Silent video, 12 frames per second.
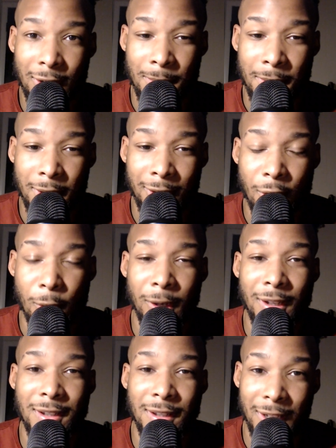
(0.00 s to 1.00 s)
me. Going
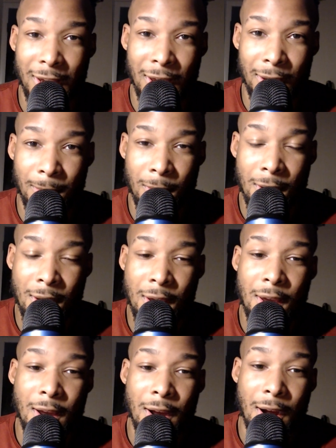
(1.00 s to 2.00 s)
into the game,
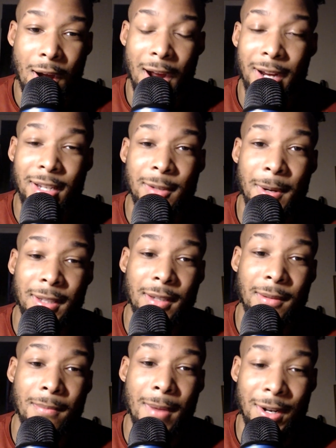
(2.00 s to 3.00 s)
I expected
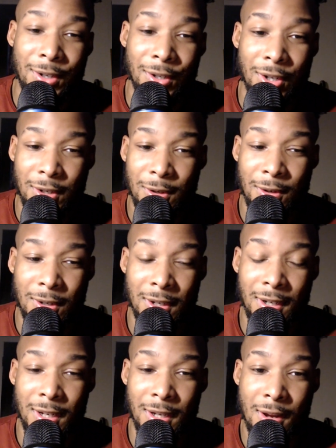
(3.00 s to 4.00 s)
Manchester
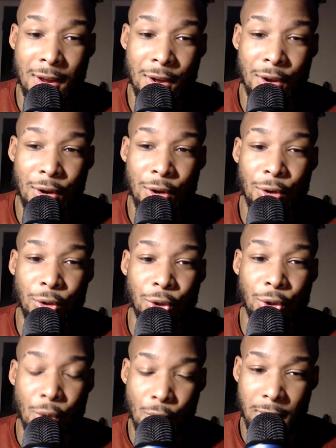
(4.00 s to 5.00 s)
City
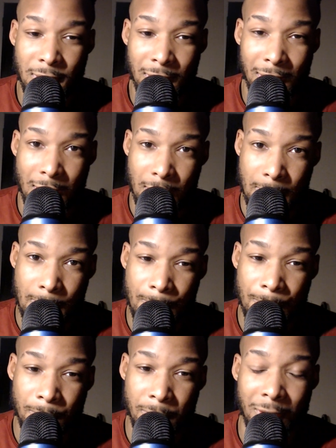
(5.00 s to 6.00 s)
to win the
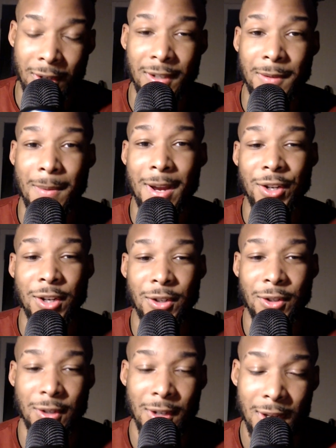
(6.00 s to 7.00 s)
game because it's Manchester
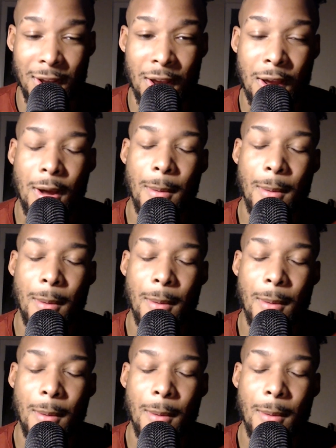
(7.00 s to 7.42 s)
City,